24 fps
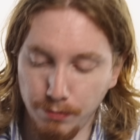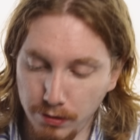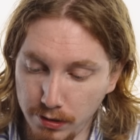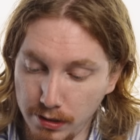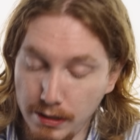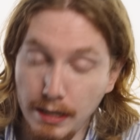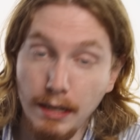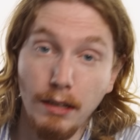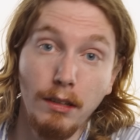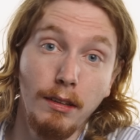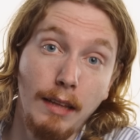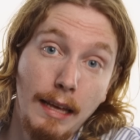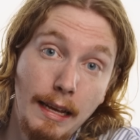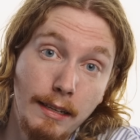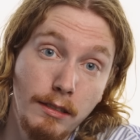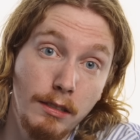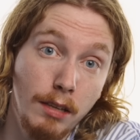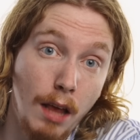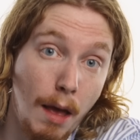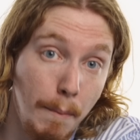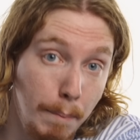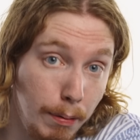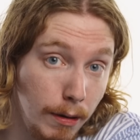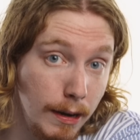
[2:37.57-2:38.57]
Still,
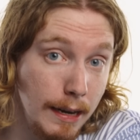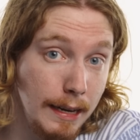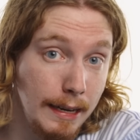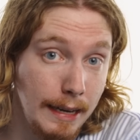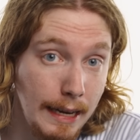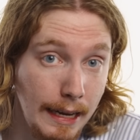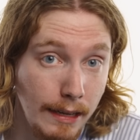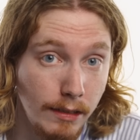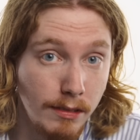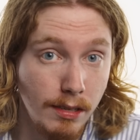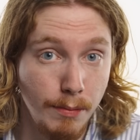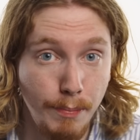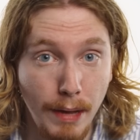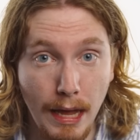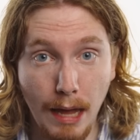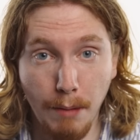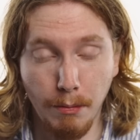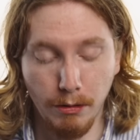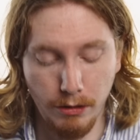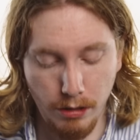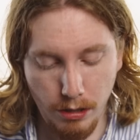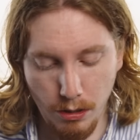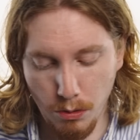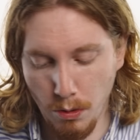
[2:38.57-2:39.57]
it's pretty neat to be
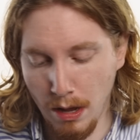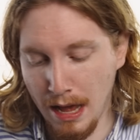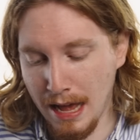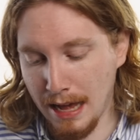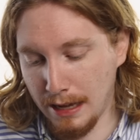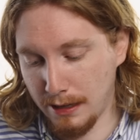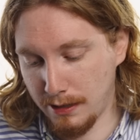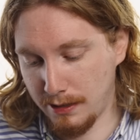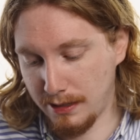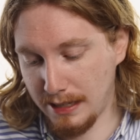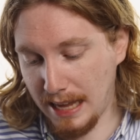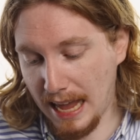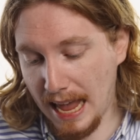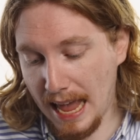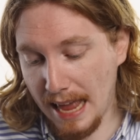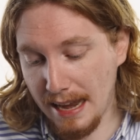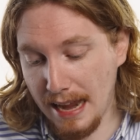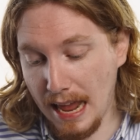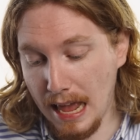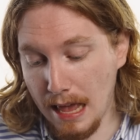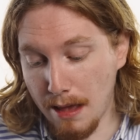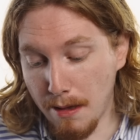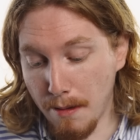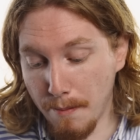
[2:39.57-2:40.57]
able to scan
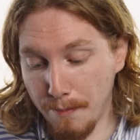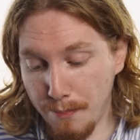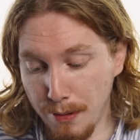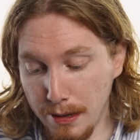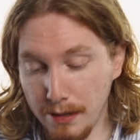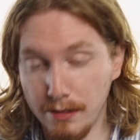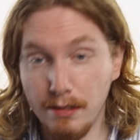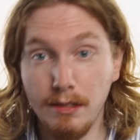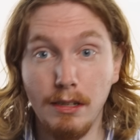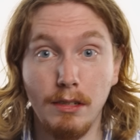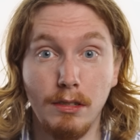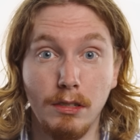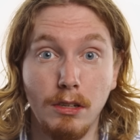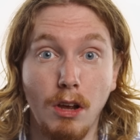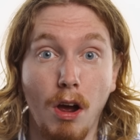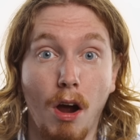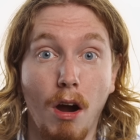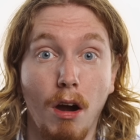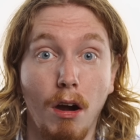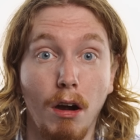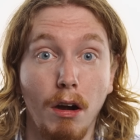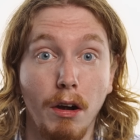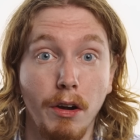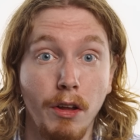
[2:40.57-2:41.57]
a business
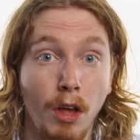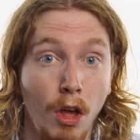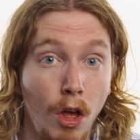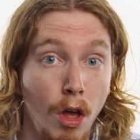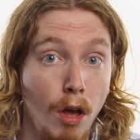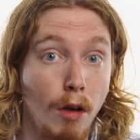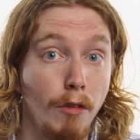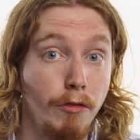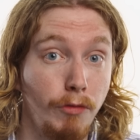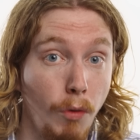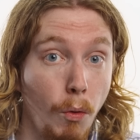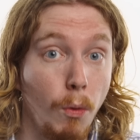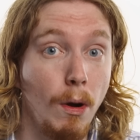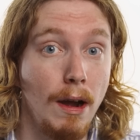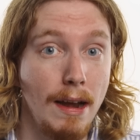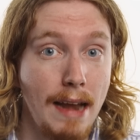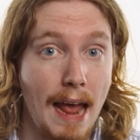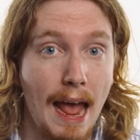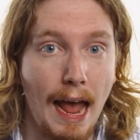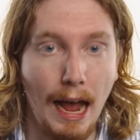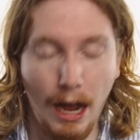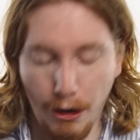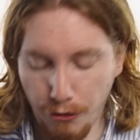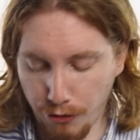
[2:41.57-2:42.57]
card for an
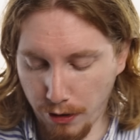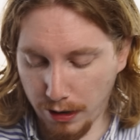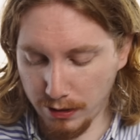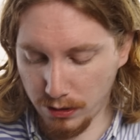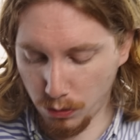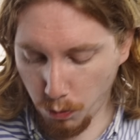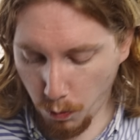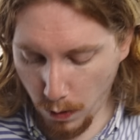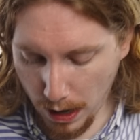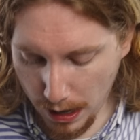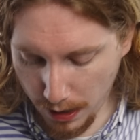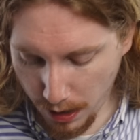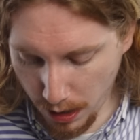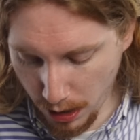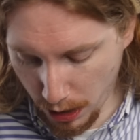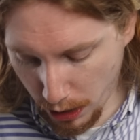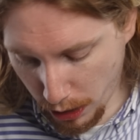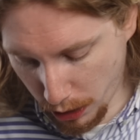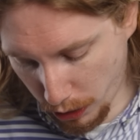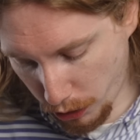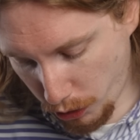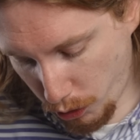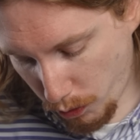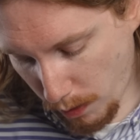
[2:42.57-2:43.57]
address when
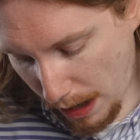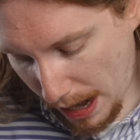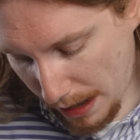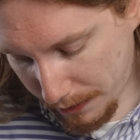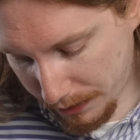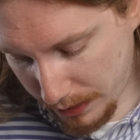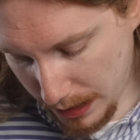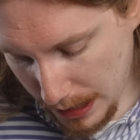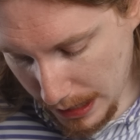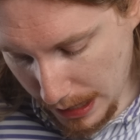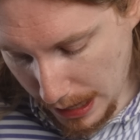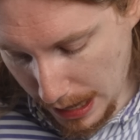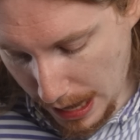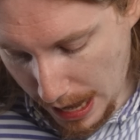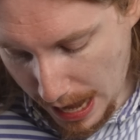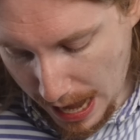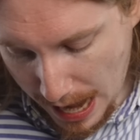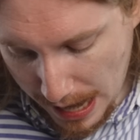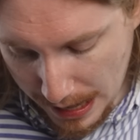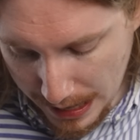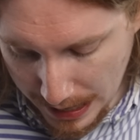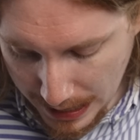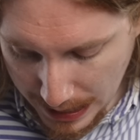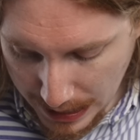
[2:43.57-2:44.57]
drafting
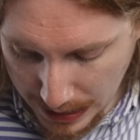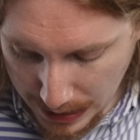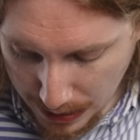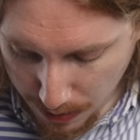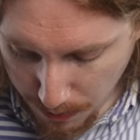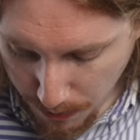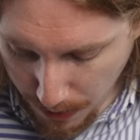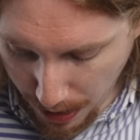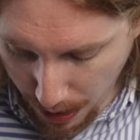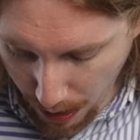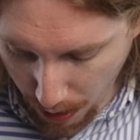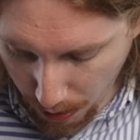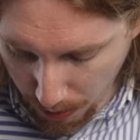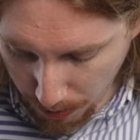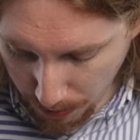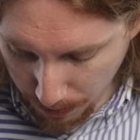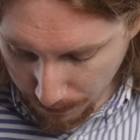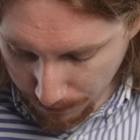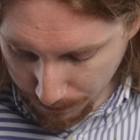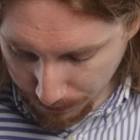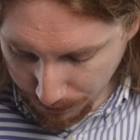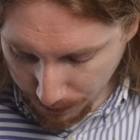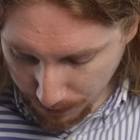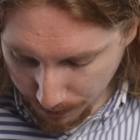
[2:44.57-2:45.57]
an email
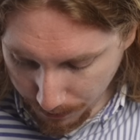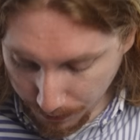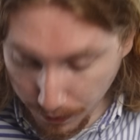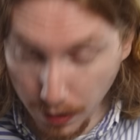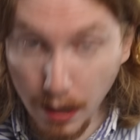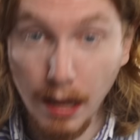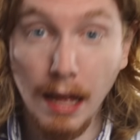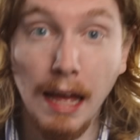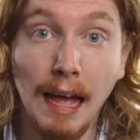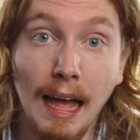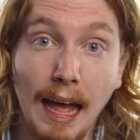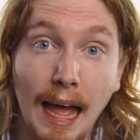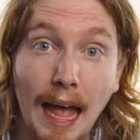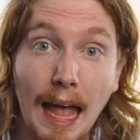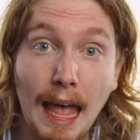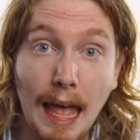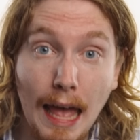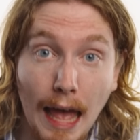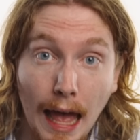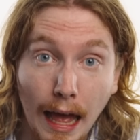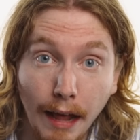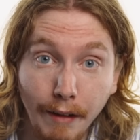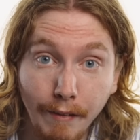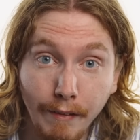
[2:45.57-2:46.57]

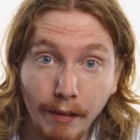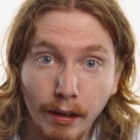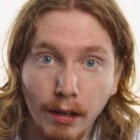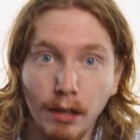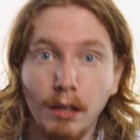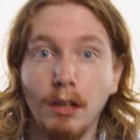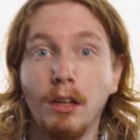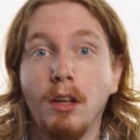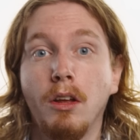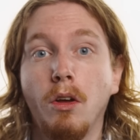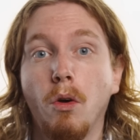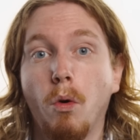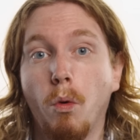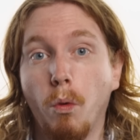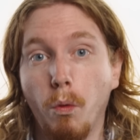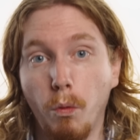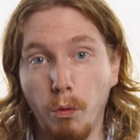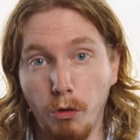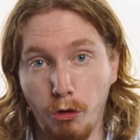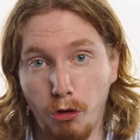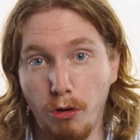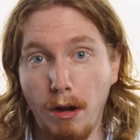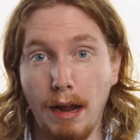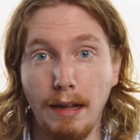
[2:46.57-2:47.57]
and
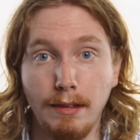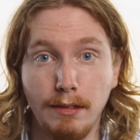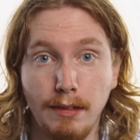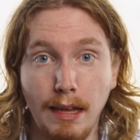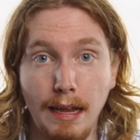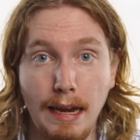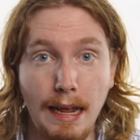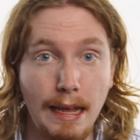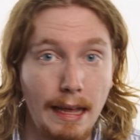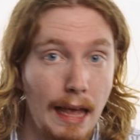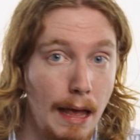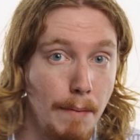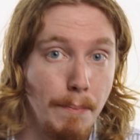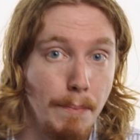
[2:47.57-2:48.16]
translating